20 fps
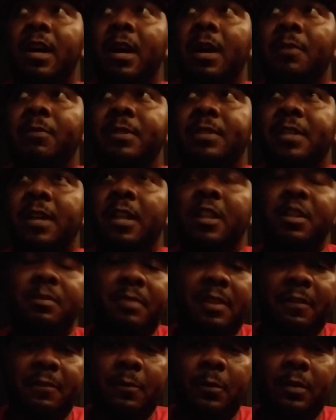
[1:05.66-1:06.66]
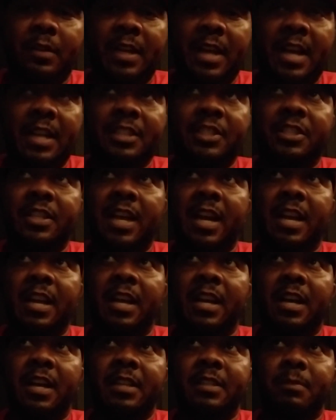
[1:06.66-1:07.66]
We saw a little bit of Fournette
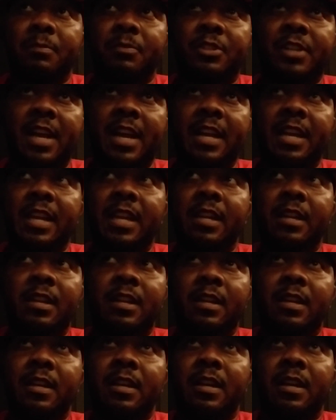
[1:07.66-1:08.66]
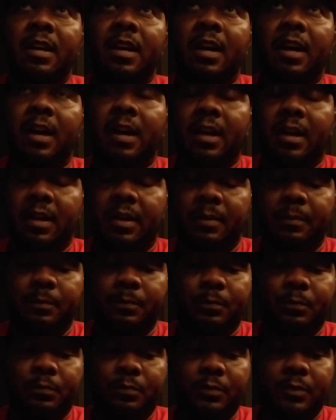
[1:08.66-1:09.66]
and some Shady.
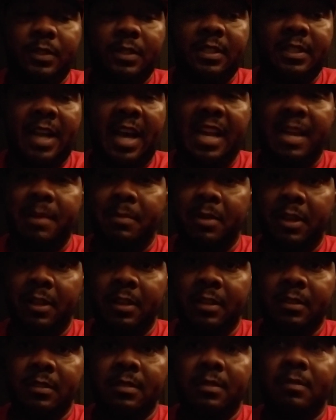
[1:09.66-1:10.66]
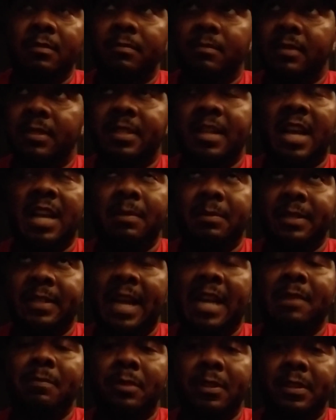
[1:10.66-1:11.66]
Scotty Miller.
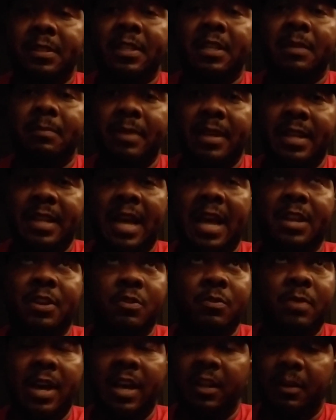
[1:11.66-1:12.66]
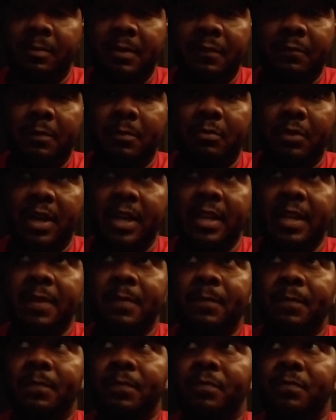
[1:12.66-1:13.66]
Scotty Miller is going to be that new element for Brady.
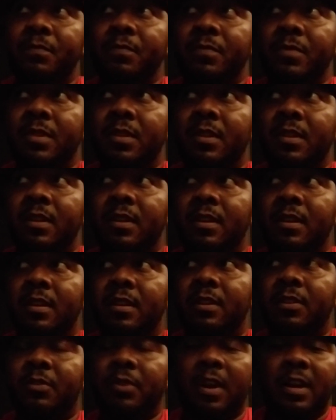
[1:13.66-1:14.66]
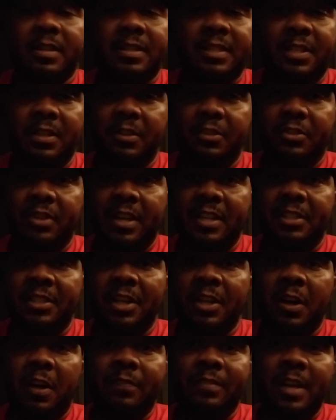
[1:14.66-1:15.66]
Gronk still trying to
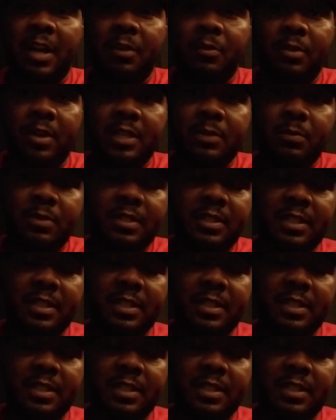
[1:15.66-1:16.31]
shake off that rust, which is